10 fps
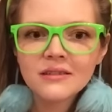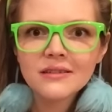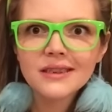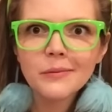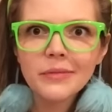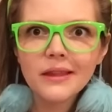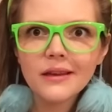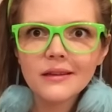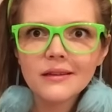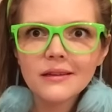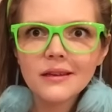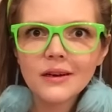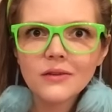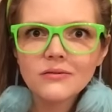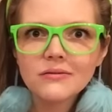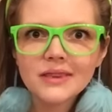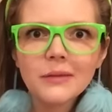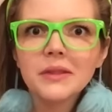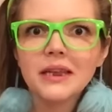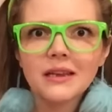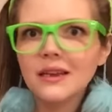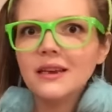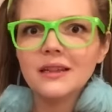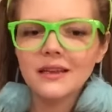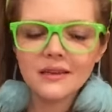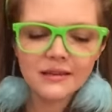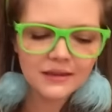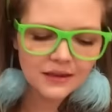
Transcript: something, you know, something, anything.